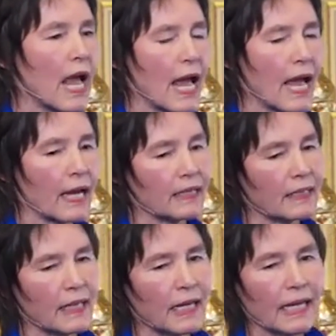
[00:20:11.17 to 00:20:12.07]

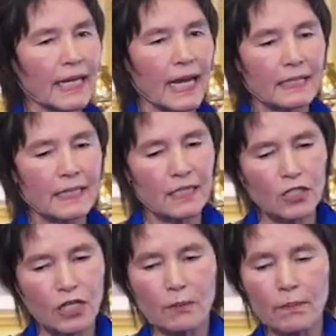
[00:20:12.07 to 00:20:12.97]
and he had
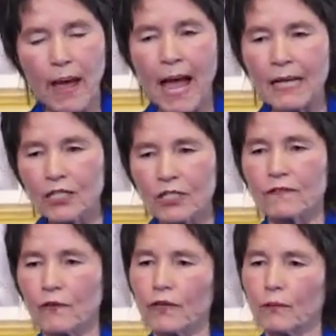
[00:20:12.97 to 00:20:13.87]
such compassion
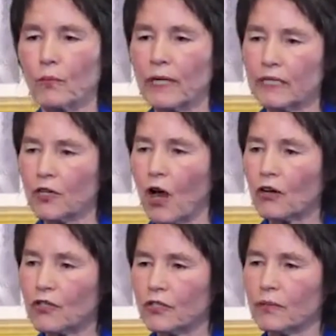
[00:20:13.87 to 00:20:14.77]
for them when he
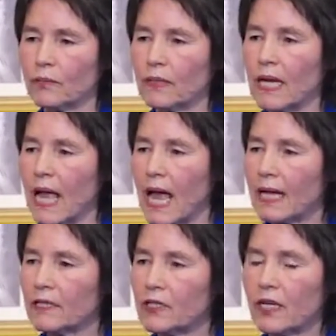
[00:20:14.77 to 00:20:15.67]
talked to them,
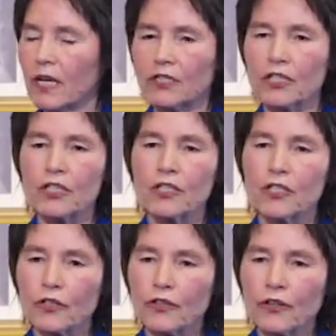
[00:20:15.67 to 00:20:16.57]
and just
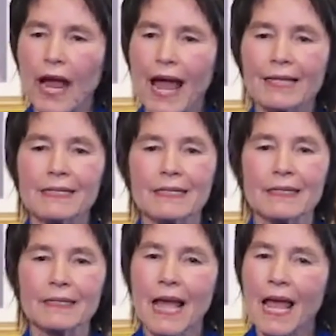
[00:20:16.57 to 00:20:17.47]
took their hands,
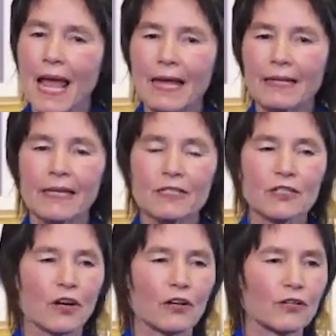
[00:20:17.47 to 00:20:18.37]
and they
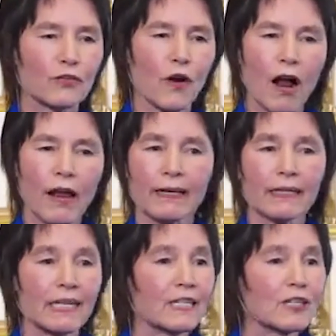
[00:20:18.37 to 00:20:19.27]
started crying, and
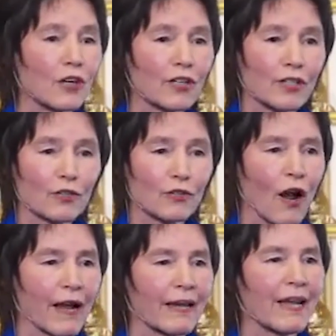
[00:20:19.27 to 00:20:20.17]
he started
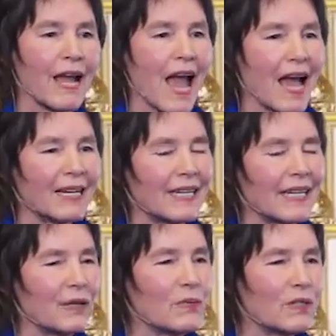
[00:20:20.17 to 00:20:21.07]
crying, and
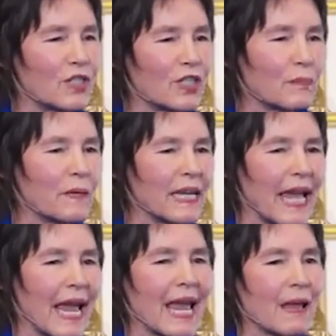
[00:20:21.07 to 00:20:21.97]
he would just
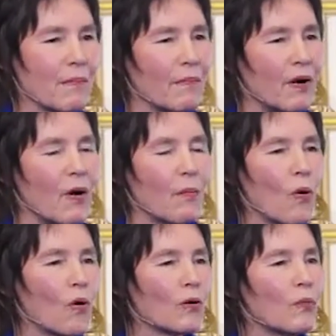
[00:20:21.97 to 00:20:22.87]
became
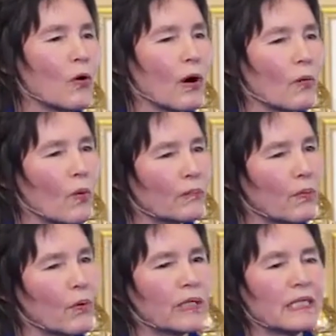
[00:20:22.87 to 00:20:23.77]
more and more. At one
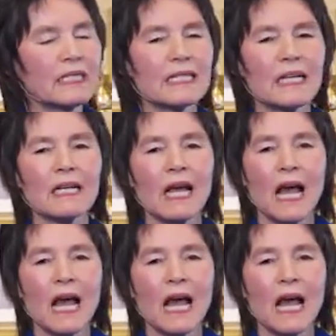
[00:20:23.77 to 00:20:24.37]
point, he said,